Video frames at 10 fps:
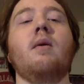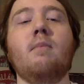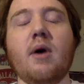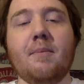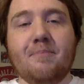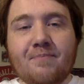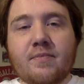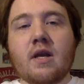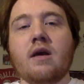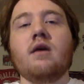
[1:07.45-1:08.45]
But
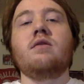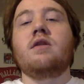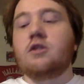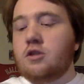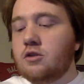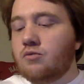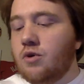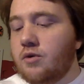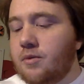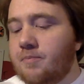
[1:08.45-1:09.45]
this is
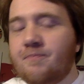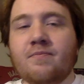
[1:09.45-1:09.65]
really